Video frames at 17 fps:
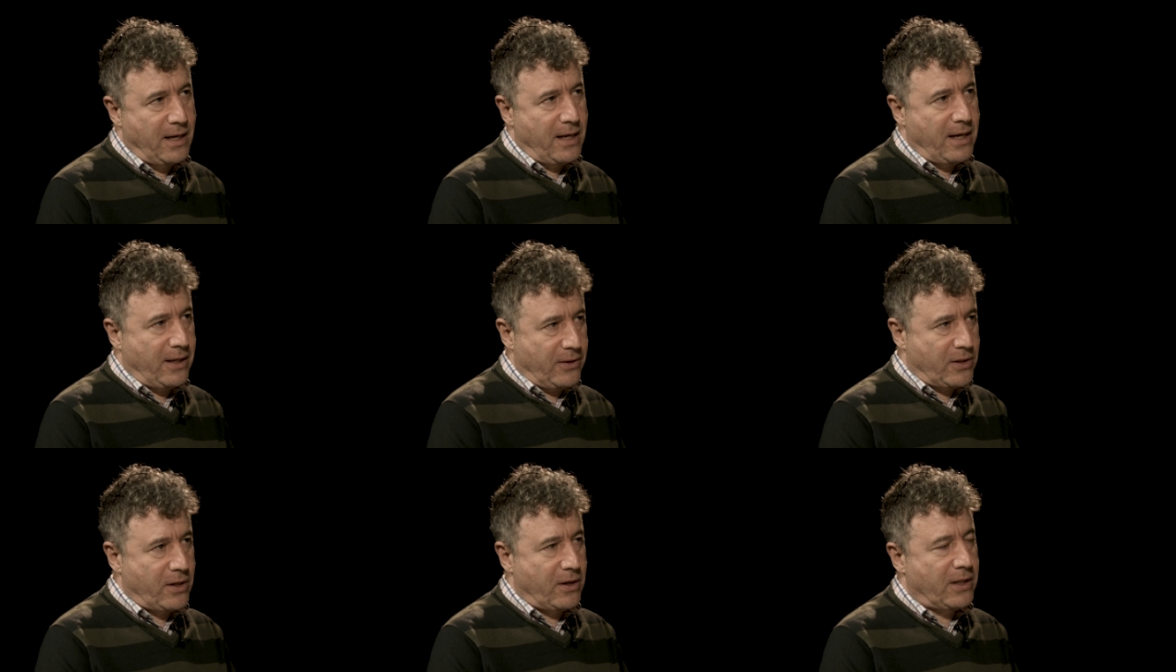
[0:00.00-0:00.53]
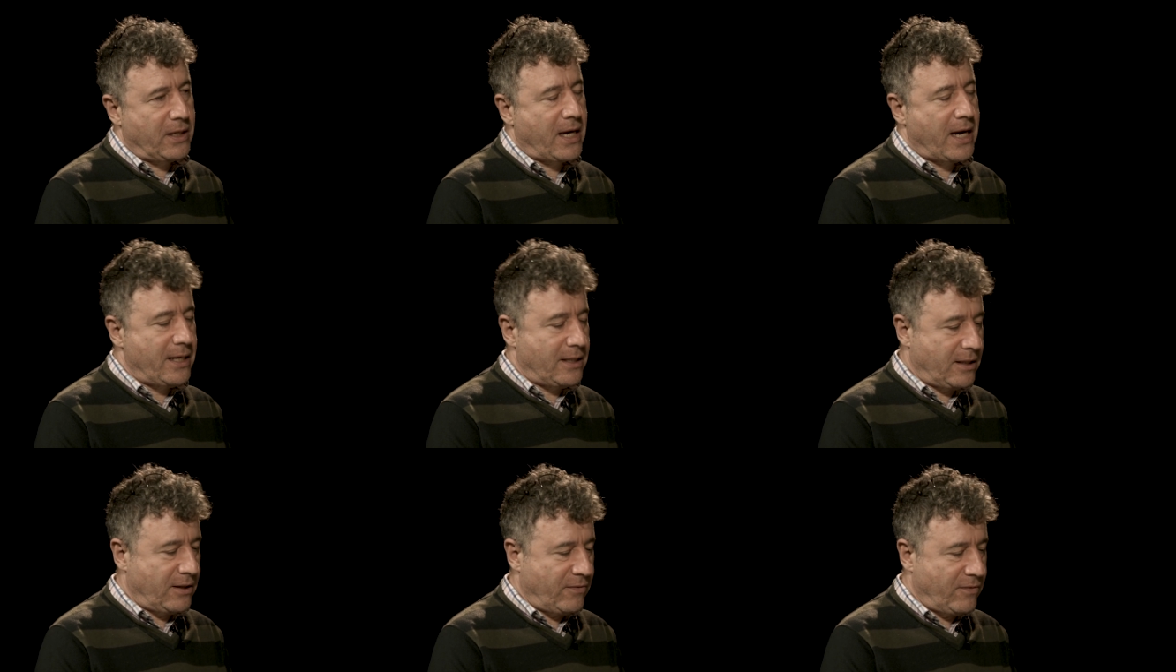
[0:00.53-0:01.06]
Mm. And so, in the
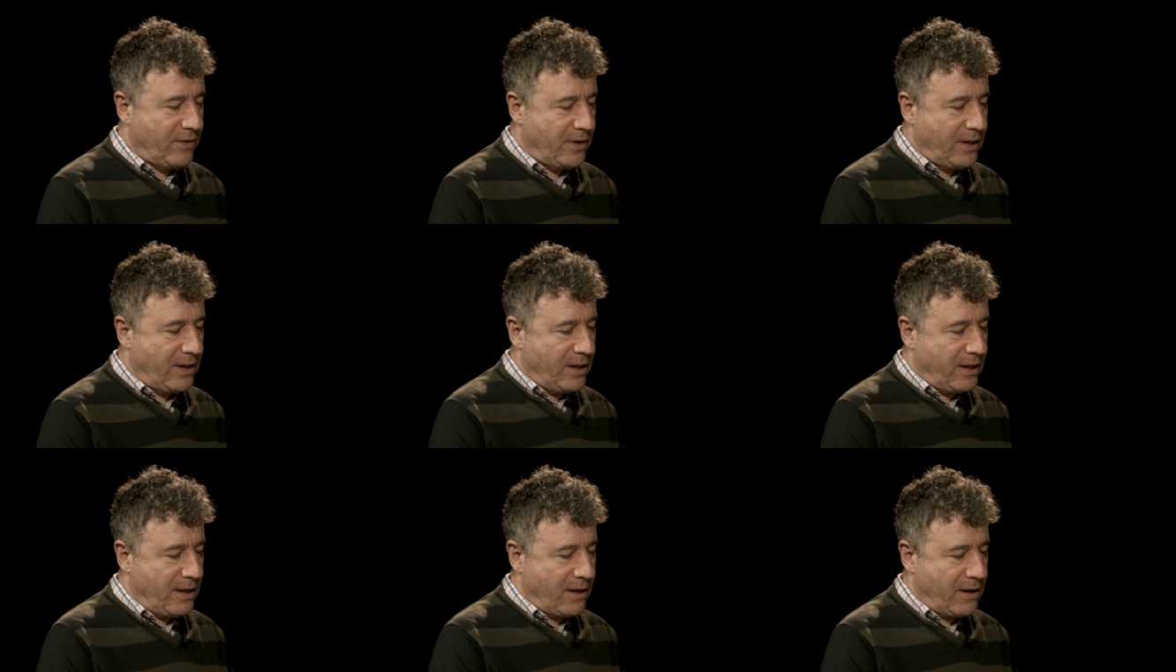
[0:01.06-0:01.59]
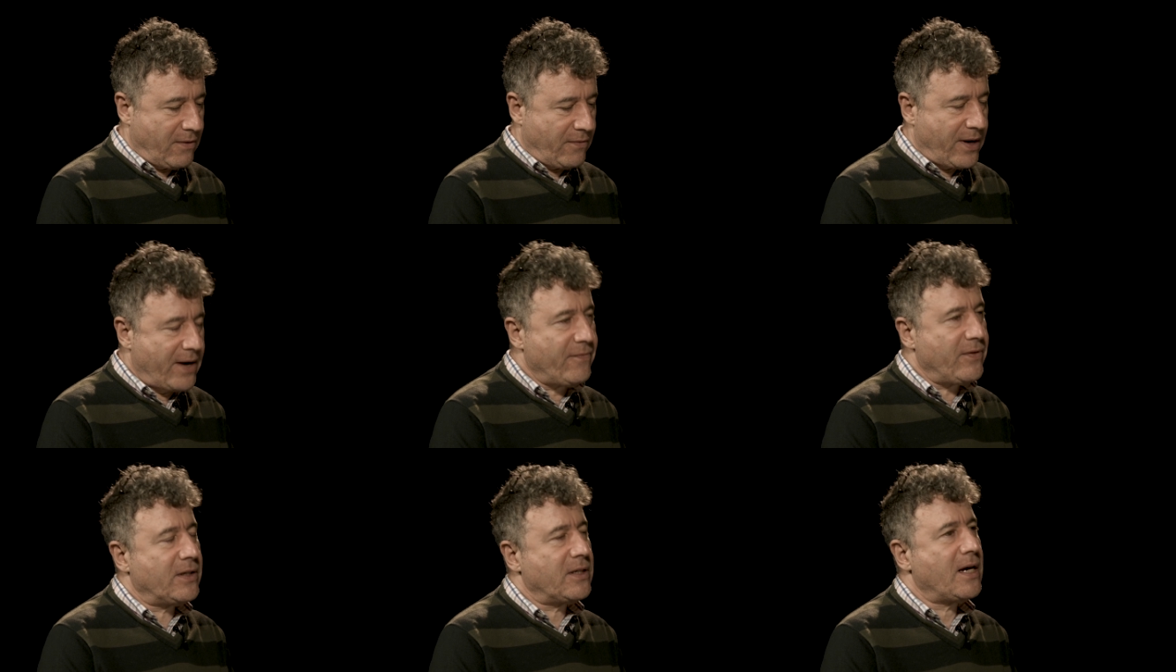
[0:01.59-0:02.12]
case of, of
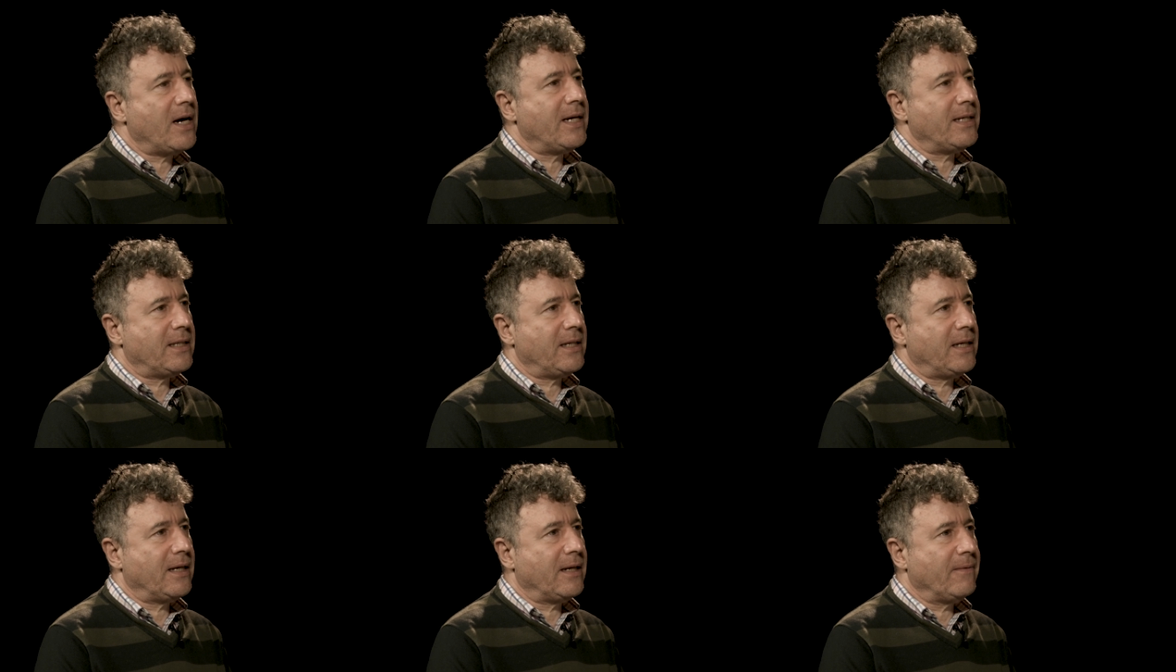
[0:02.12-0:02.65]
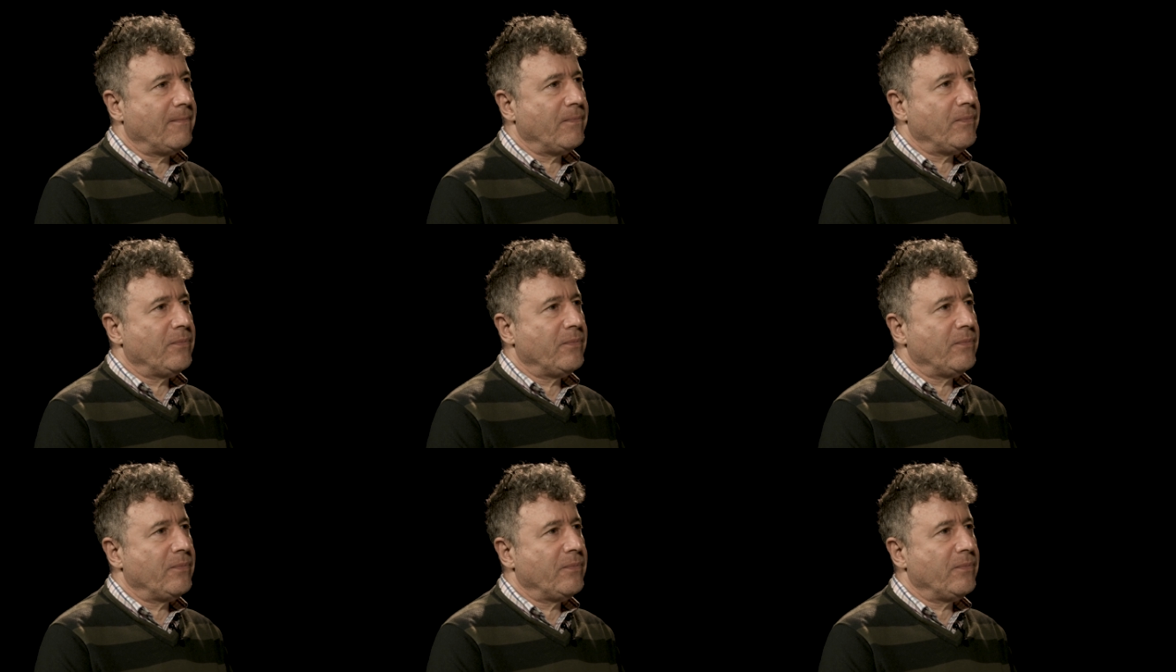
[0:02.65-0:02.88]
advertising,